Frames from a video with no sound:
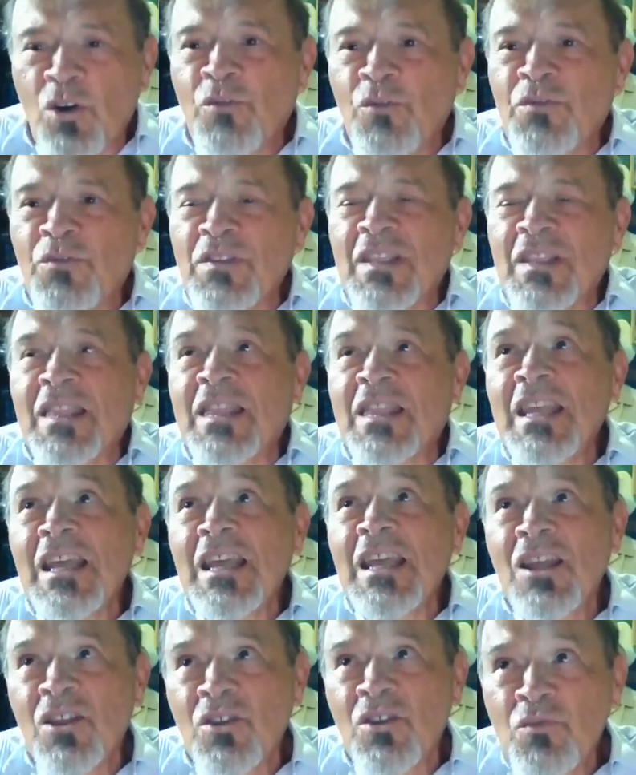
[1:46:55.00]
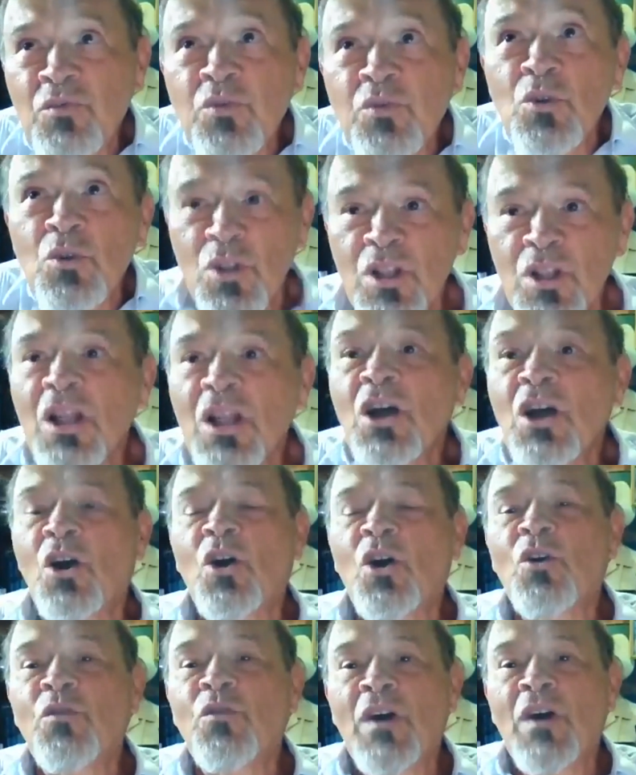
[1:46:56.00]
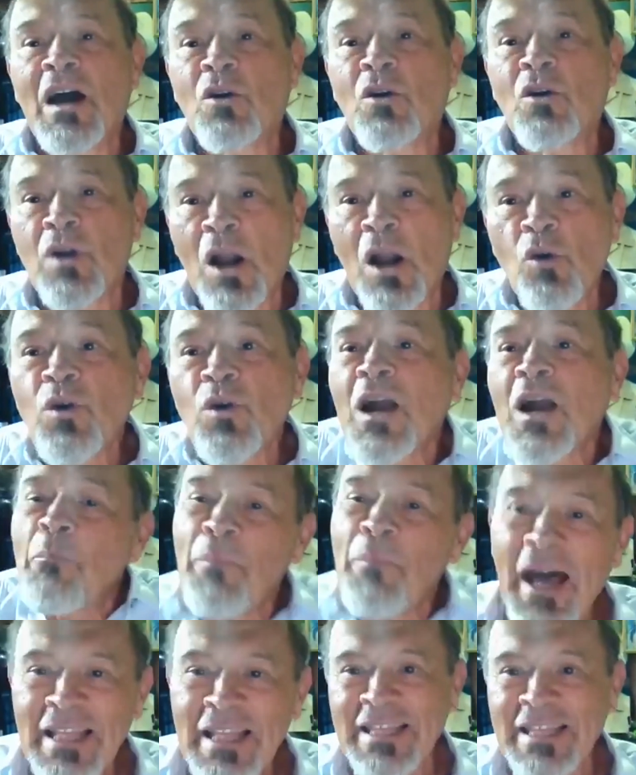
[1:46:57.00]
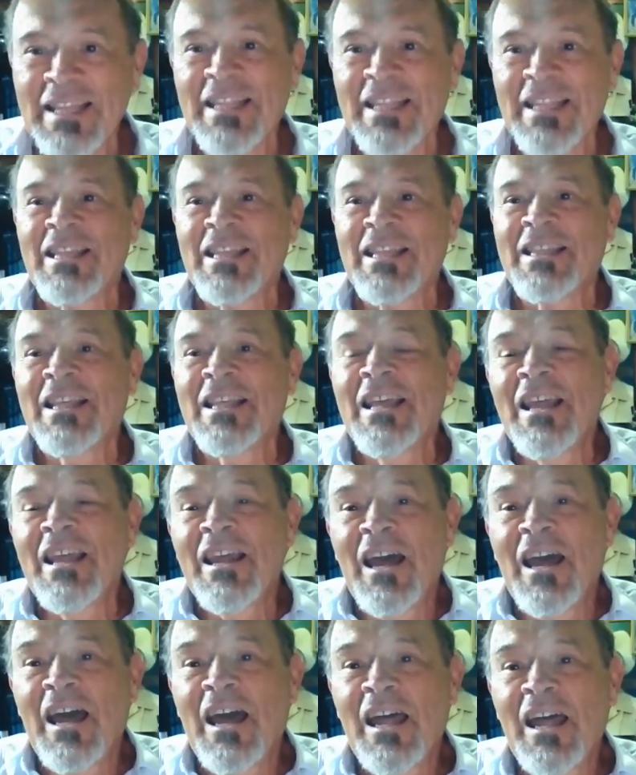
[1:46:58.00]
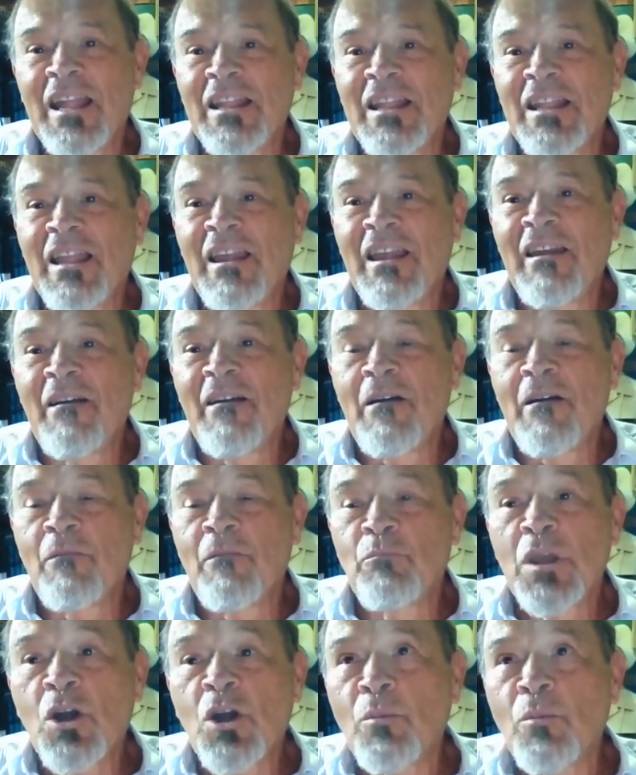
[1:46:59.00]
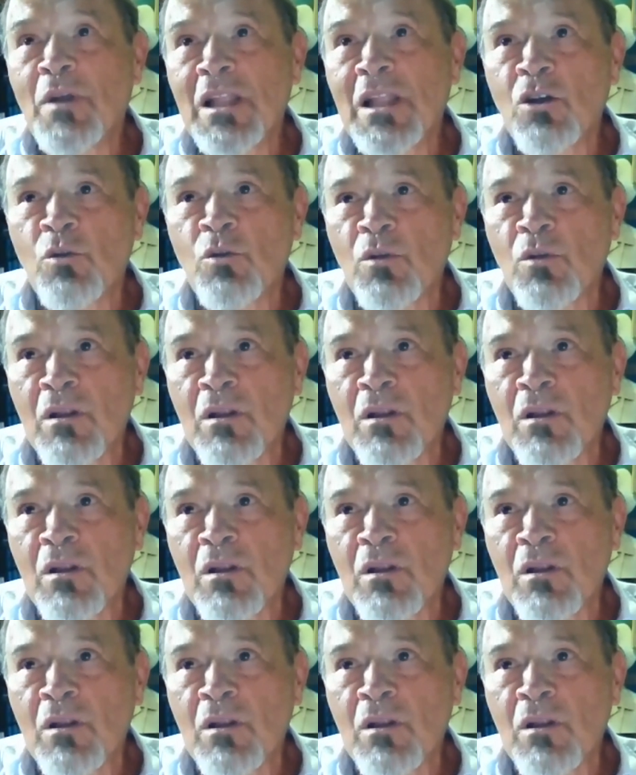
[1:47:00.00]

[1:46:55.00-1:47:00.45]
thinkful of our own capacities and become a little